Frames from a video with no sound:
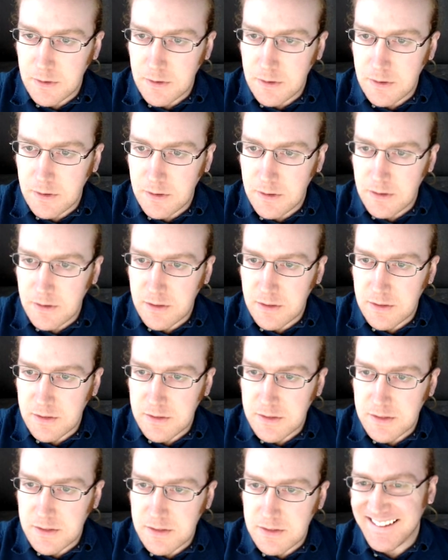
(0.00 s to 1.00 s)

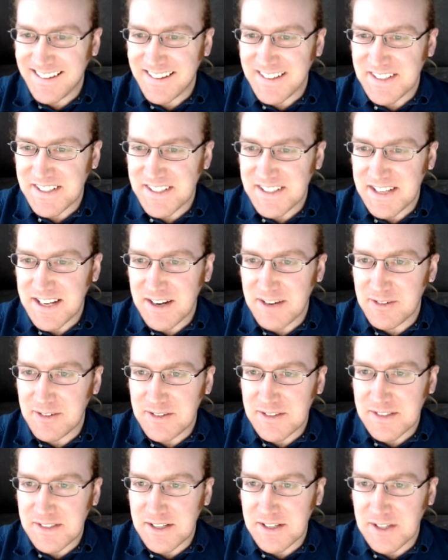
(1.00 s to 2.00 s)
This. So this got
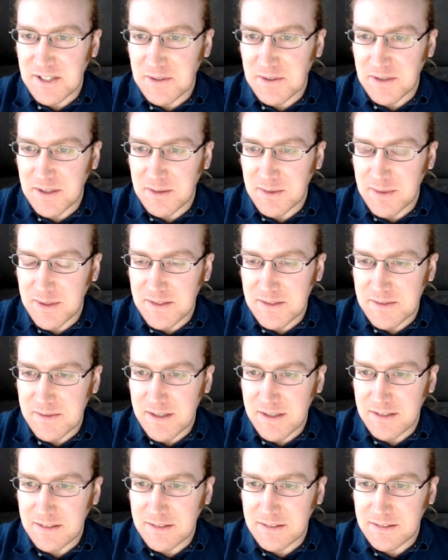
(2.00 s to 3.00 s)
reduced down quite a bit as
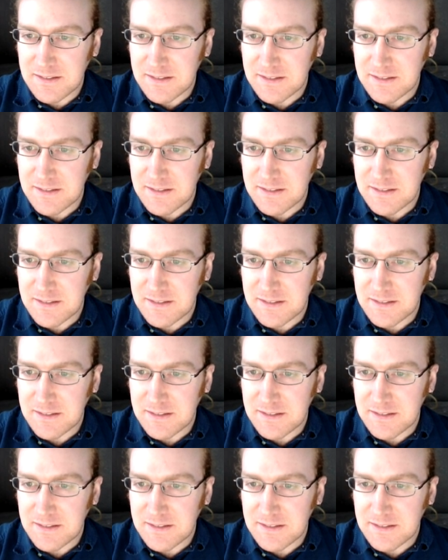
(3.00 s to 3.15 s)
well.